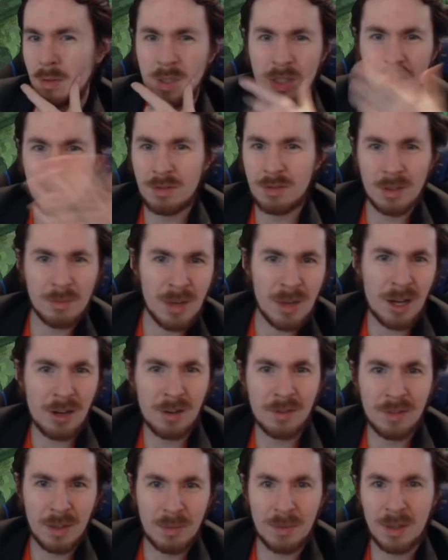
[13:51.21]
It doesn't really matter
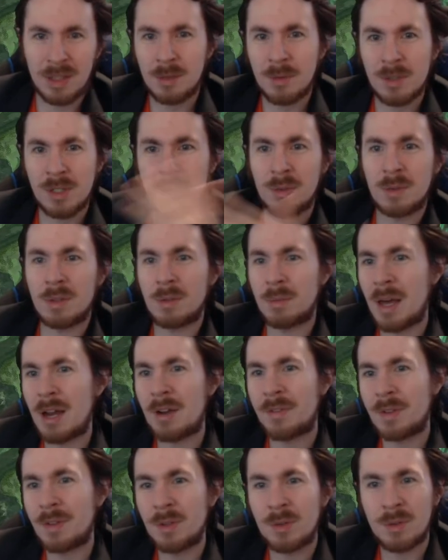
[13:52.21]
if they pick the ones they want on the
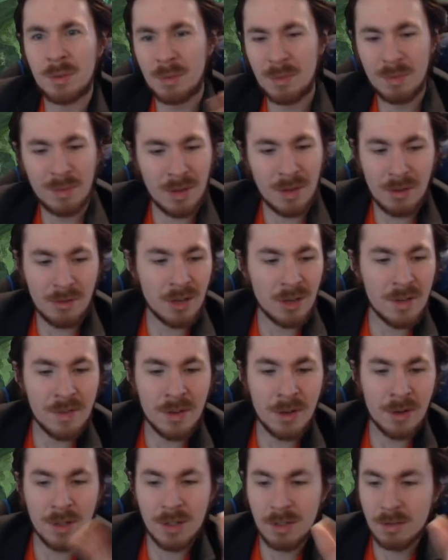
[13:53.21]
battlefield or in the
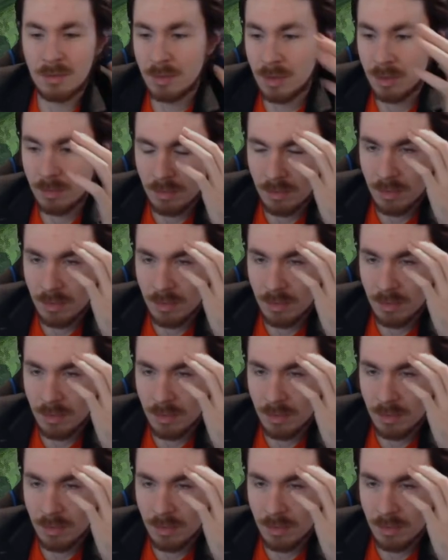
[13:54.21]
graveyard. Is uh,